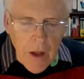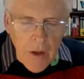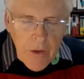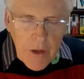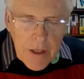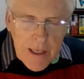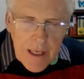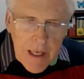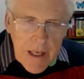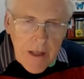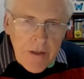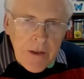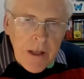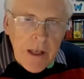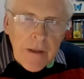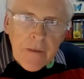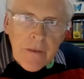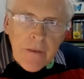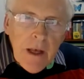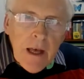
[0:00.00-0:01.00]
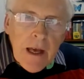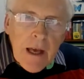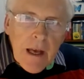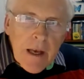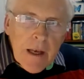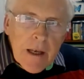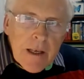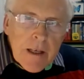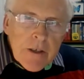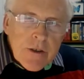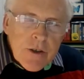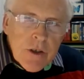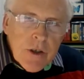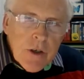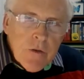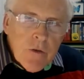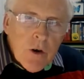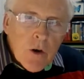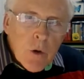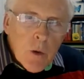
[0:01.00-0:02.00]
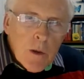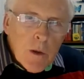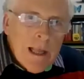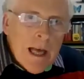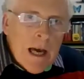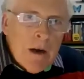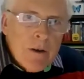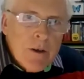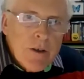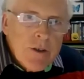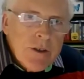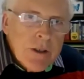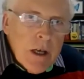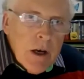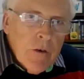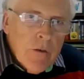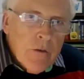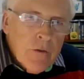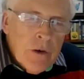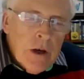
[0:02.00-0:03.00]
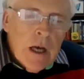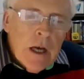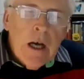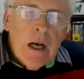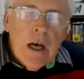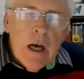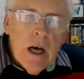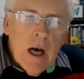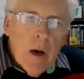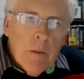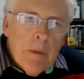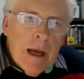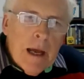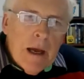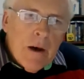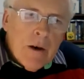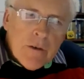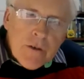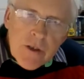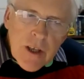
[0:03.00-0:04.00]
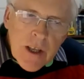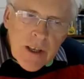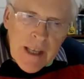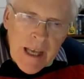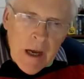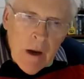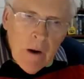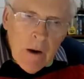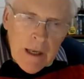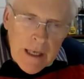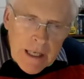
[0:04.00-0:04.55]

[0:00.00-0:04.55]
The key thing there is that you've got to allow yourself about an hour